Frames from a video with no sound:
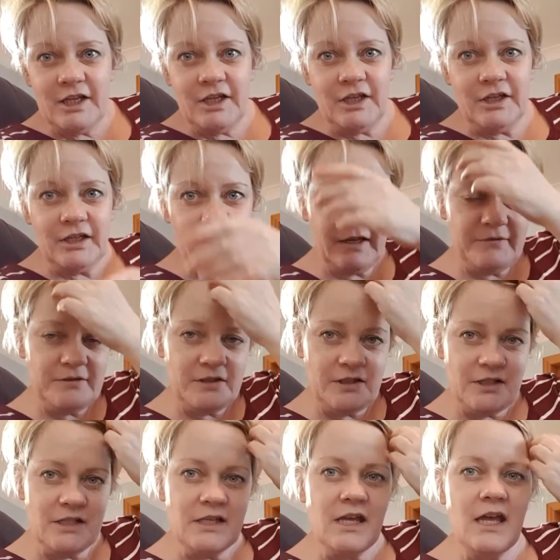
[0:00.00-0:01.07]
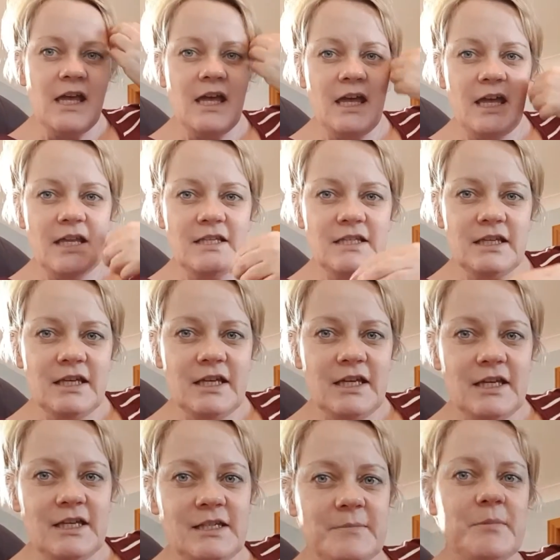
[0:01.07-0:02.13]
Good afternoon. It
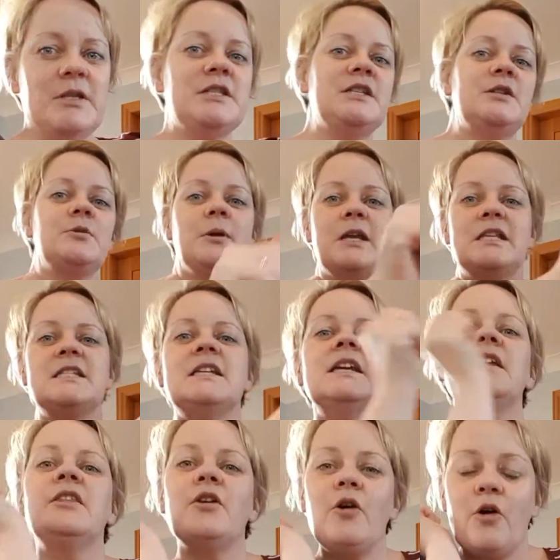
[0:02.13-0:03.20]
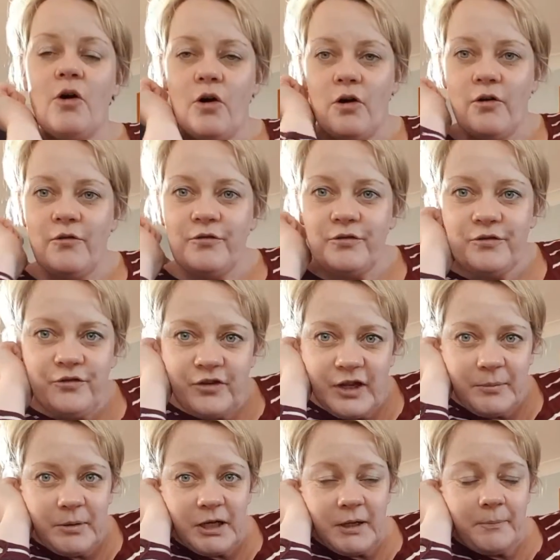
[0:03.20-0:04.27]
is Monday, 20th of
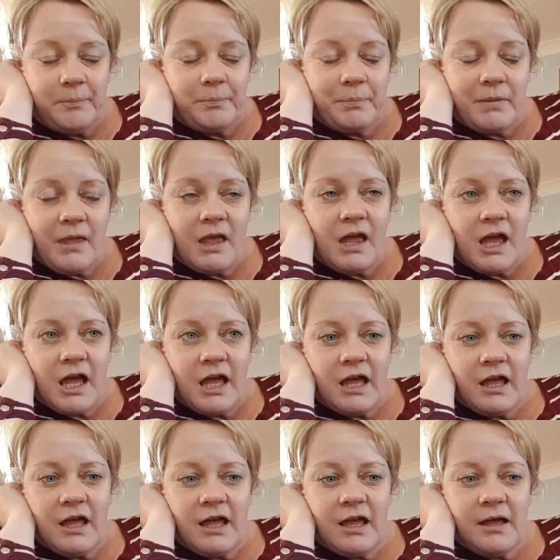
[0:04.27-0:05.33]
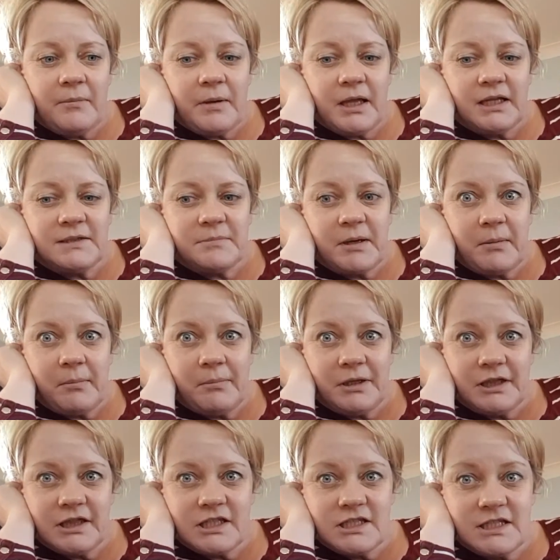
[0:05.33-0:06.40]
February. And it's been a
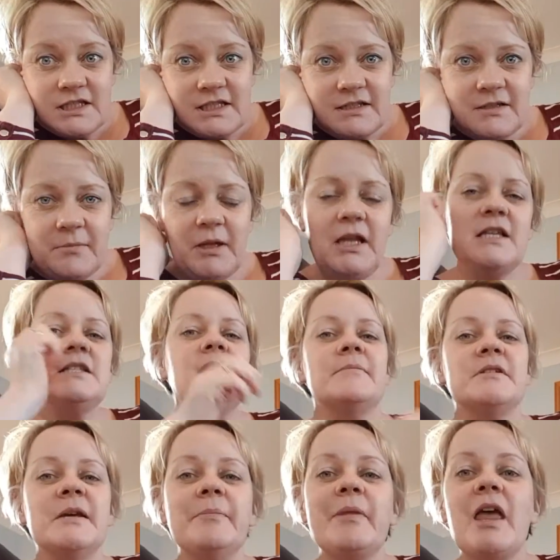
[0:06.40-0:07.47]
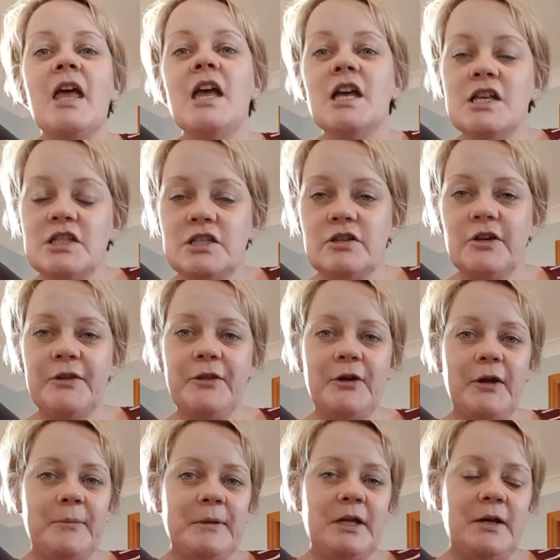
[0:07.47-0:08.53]
month since I did my last update. So I
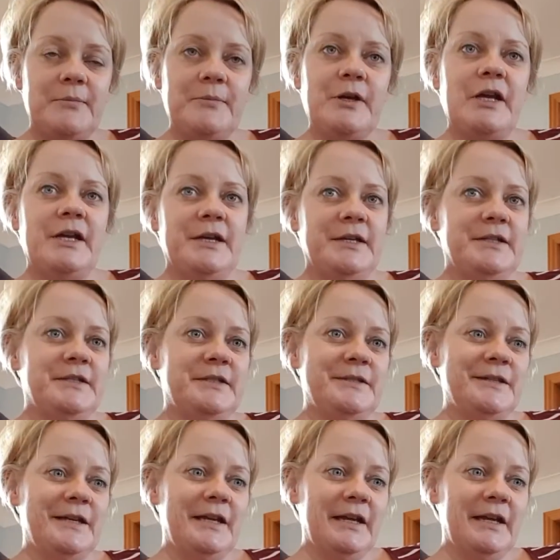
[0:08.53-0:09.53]
thought I would come and